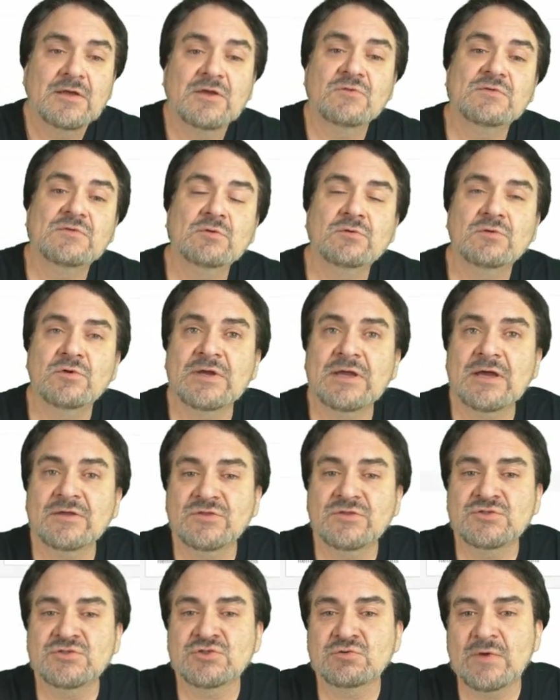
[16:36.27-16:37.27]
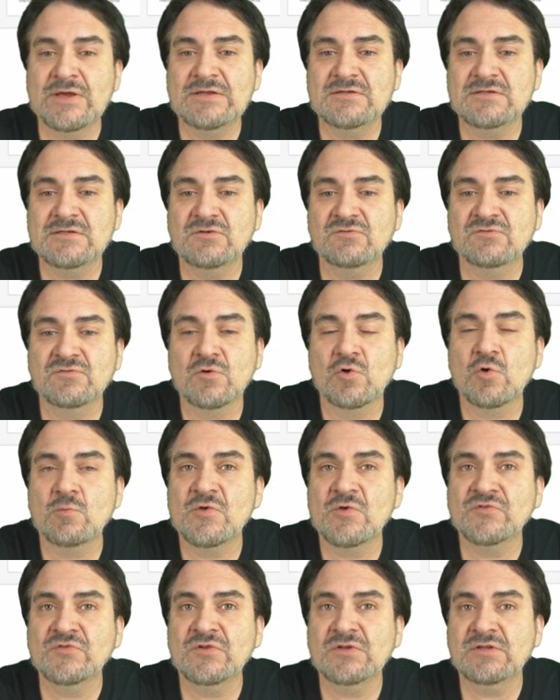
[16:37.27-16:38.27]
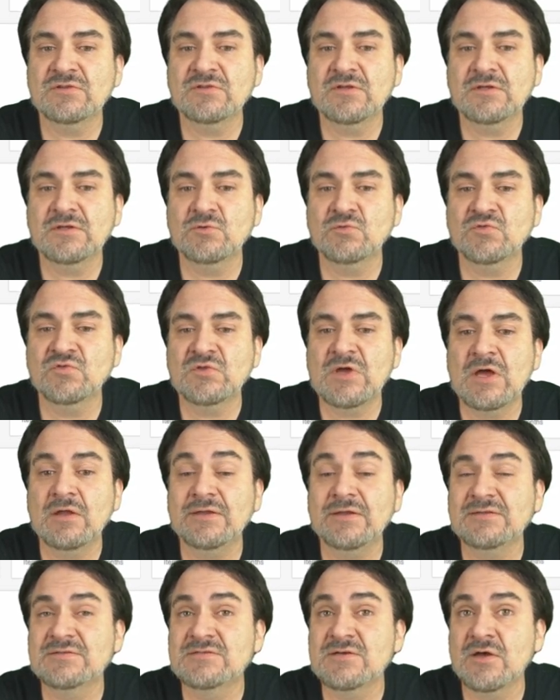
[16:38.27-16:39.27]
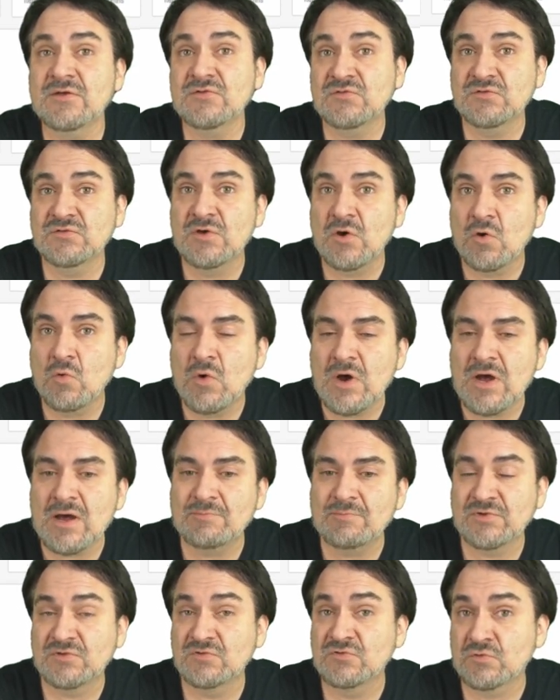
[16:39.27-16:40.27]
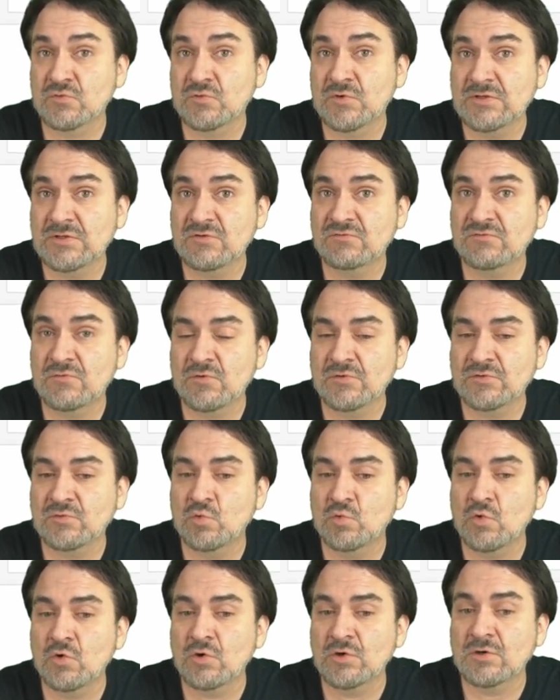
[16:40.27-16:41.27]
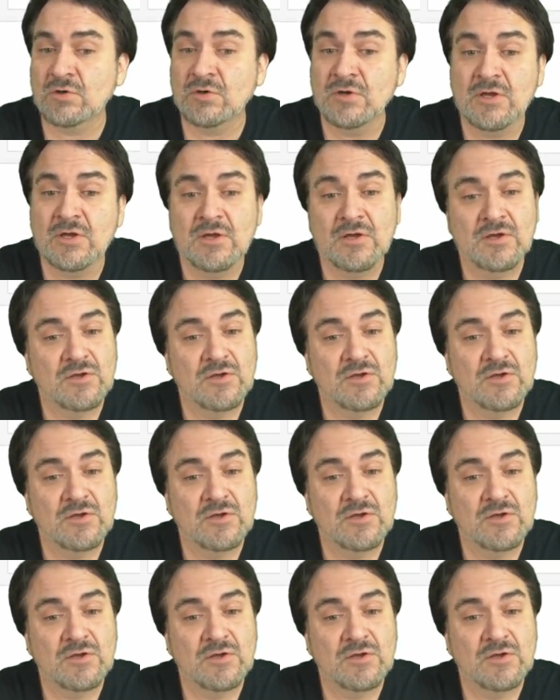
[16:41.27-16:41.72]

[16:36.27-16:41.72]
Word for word: If you look at the trending for almost anything you sell, it does go up during the fourth quarter.